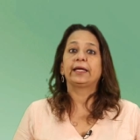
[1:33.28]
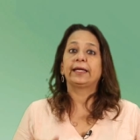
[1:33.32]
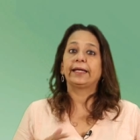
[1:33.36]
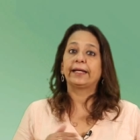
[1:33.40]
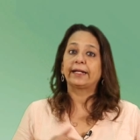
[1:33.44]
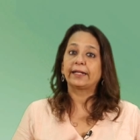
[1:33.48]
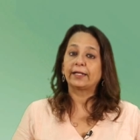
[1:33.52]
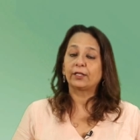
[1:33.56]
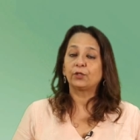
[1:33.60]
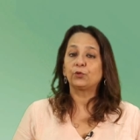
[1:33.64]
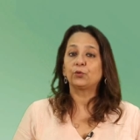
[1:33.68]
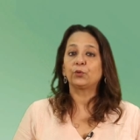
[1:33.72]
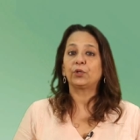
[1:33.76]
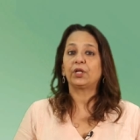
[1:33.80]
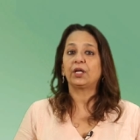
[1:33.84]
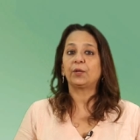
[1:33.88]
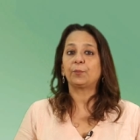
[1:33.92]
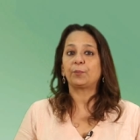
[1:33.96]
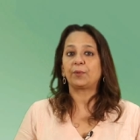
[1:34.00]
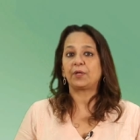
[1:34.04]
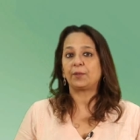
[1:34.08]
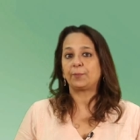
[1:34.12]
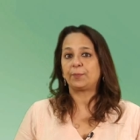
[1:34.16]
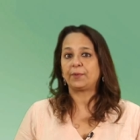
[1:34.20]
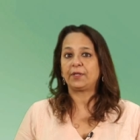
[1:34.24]

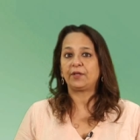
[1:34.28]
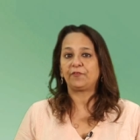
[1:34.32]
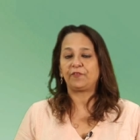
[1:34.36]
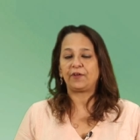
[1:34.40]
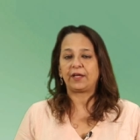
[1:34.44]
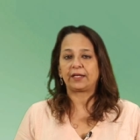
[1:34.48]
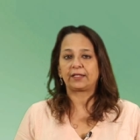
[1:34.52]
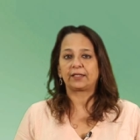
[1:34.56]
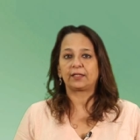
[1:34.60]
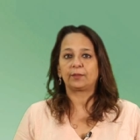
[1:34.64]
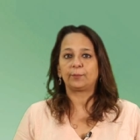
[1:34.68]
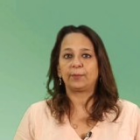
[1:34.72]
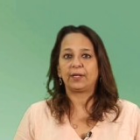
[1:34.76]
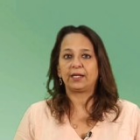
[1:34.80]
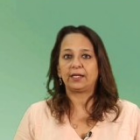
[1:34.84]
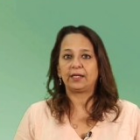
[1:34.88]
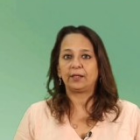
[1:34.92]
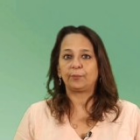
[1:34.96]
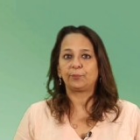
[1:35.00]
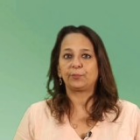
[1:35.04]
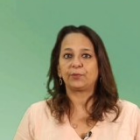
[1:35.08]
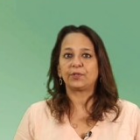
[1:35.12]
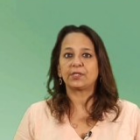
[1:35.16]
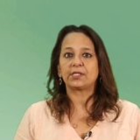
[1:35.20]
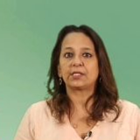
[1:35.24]
including people affected by
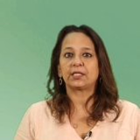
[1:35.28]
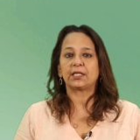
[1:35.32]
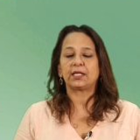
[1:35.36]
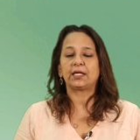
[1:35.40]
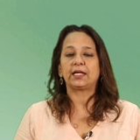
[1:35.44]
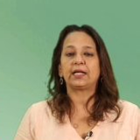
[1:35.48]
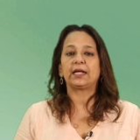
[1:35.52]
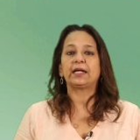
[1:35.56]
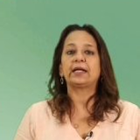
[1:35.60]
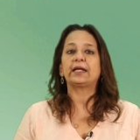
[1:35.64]
leprosy,